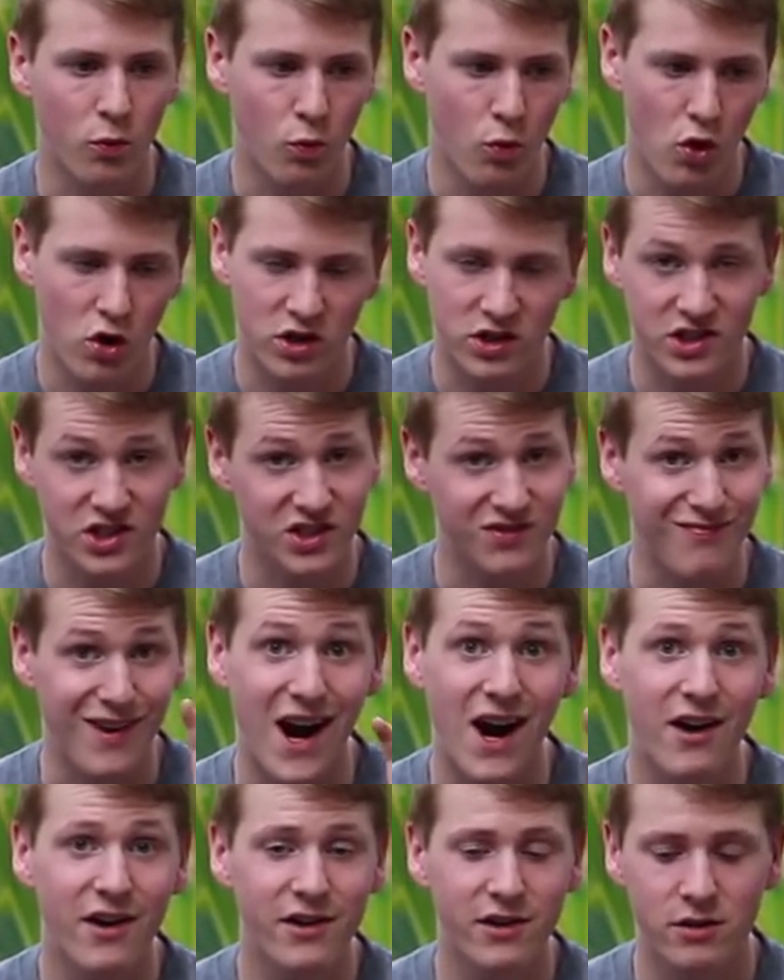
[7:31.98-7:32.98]
work
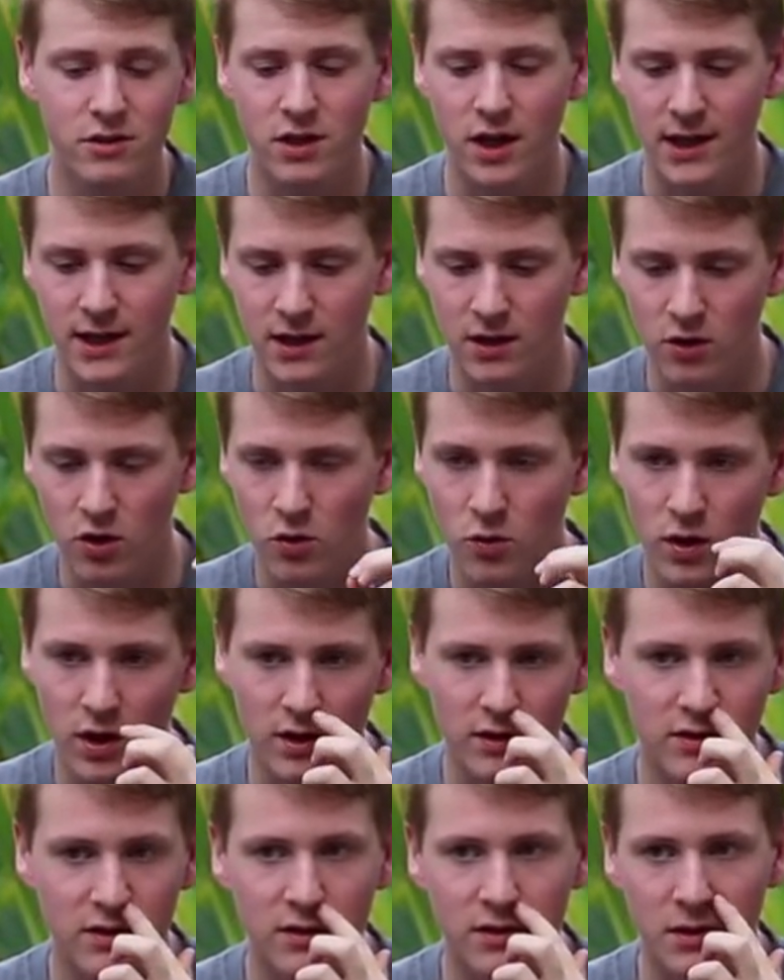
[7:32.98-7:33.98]
smarter i can
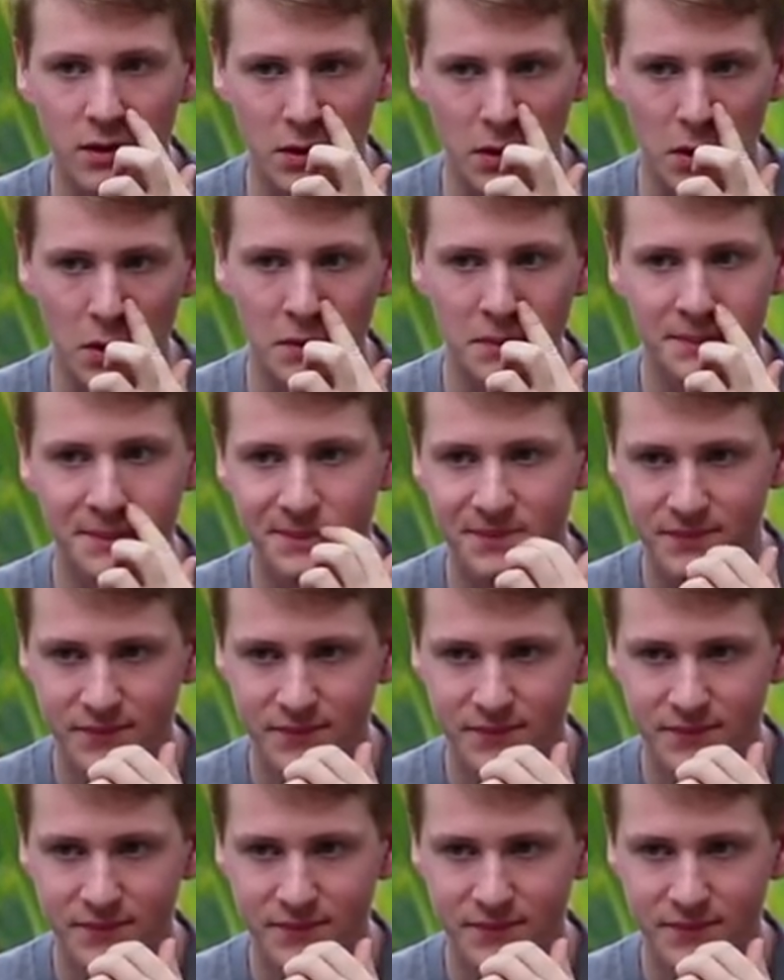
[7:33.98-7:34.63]
always you know